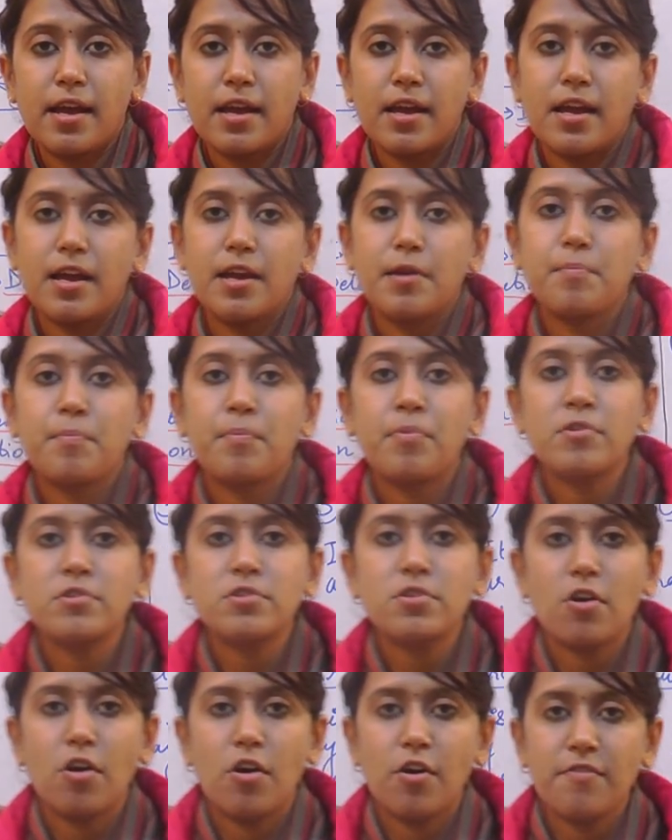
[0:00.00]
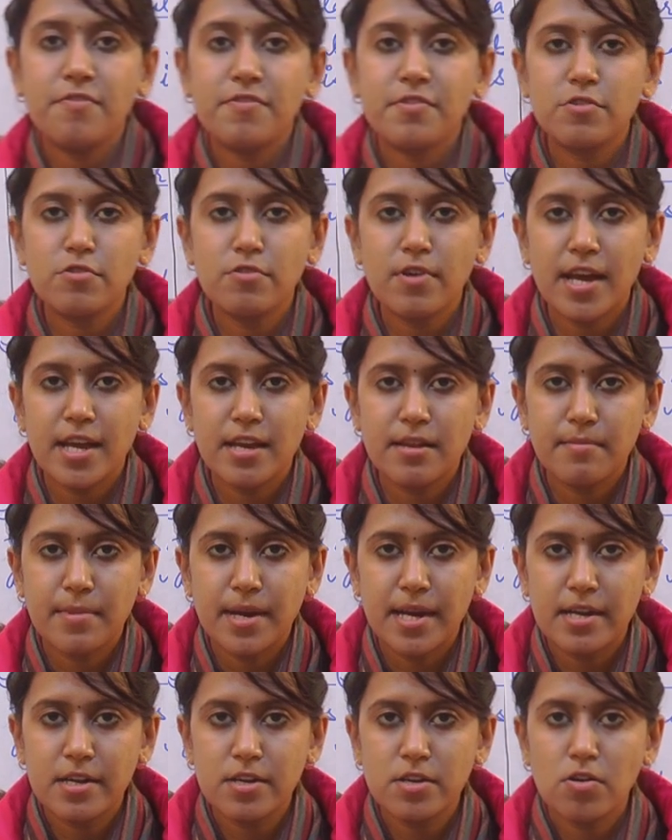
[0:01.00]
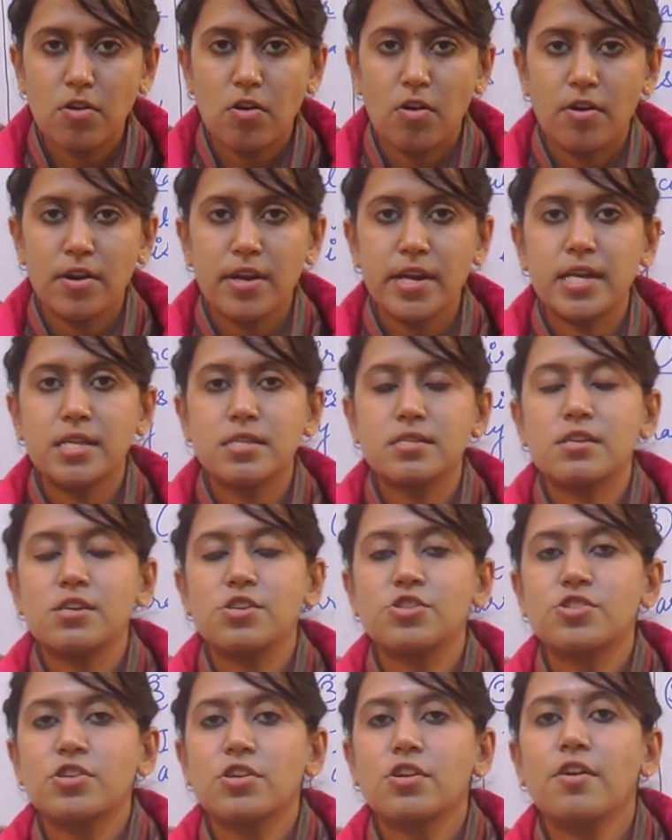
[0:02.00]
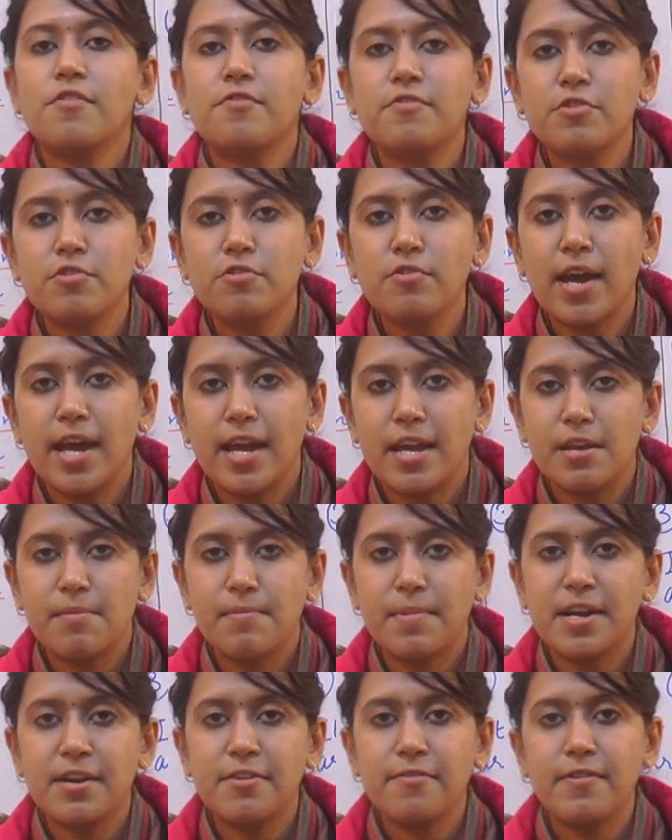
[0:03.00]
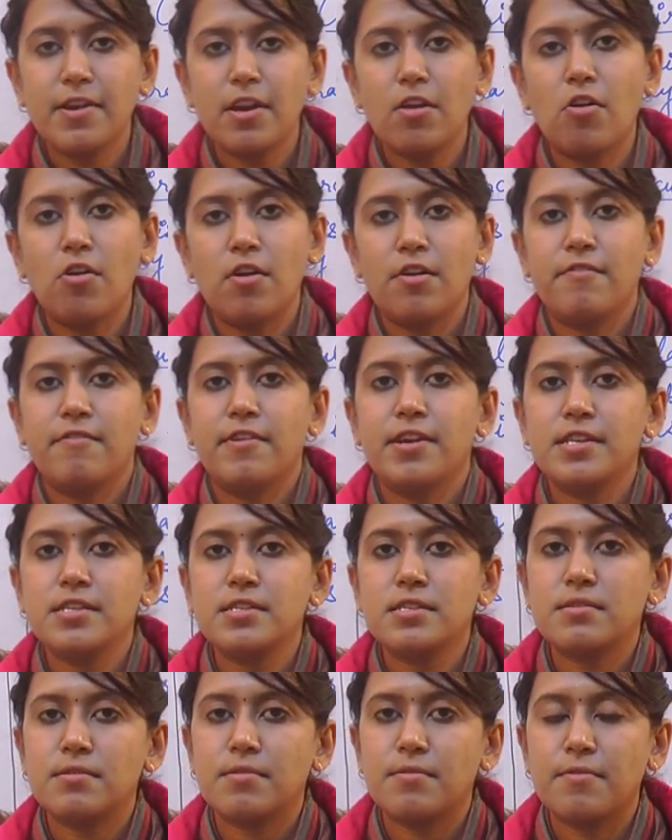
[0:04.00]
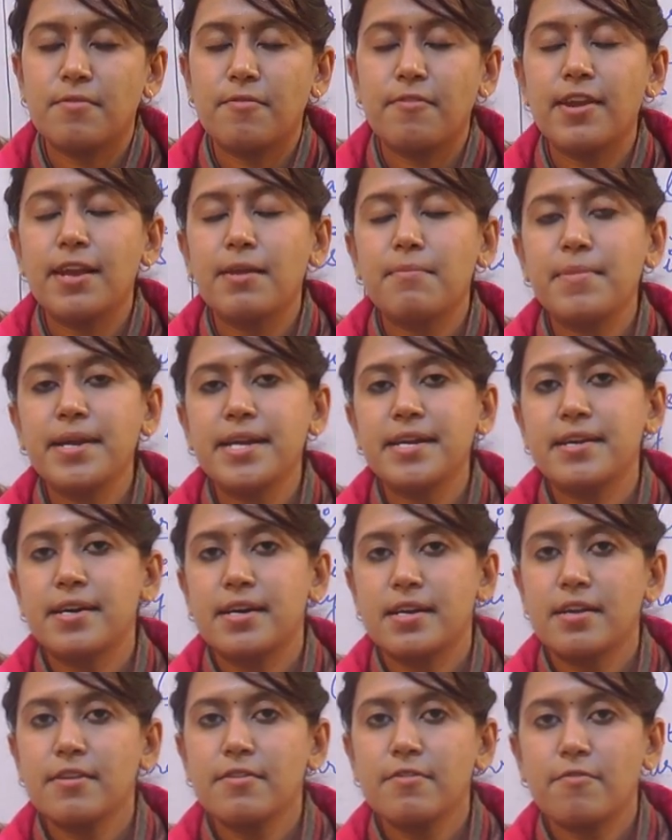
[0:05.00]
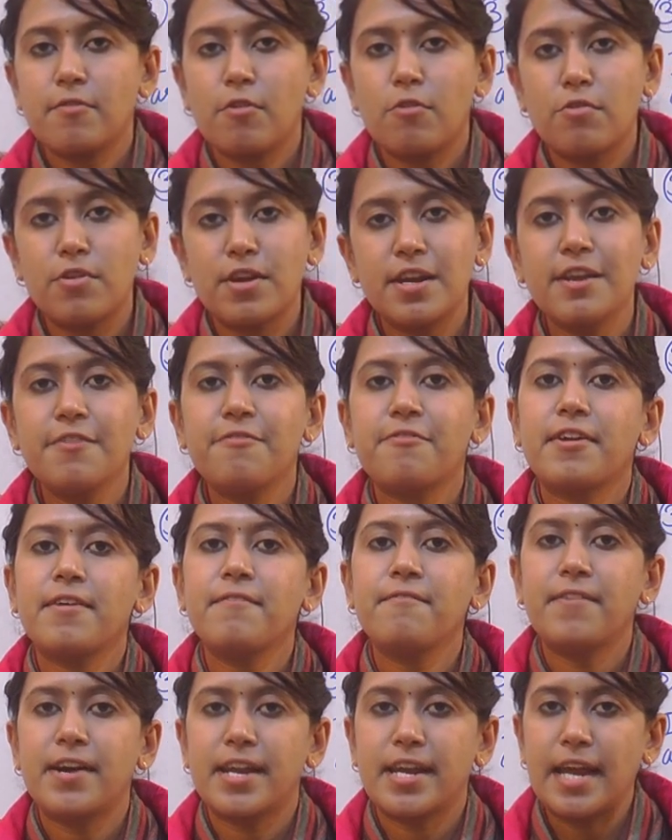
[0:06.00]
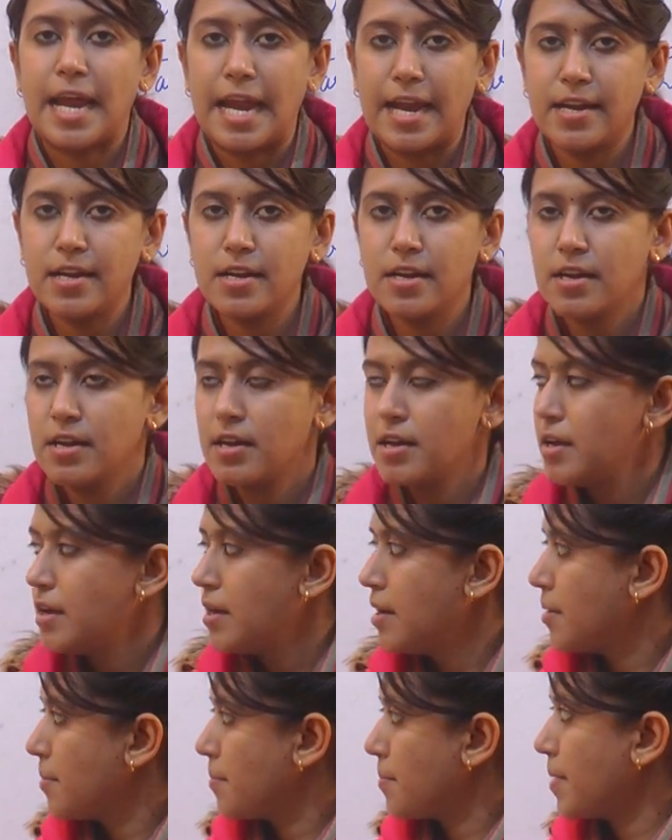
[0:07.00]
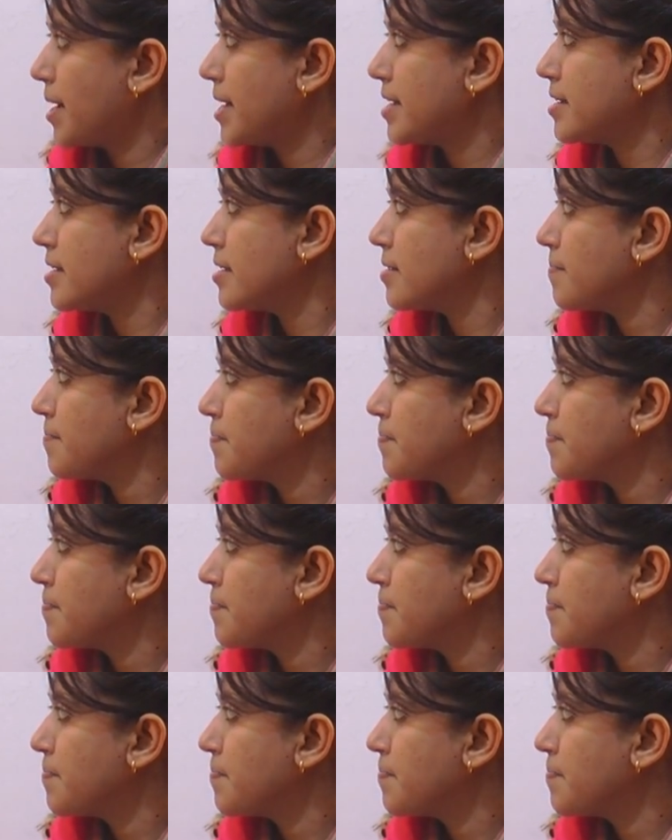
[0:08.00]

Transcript: input of new element or insertion of new element will be done only from one end, but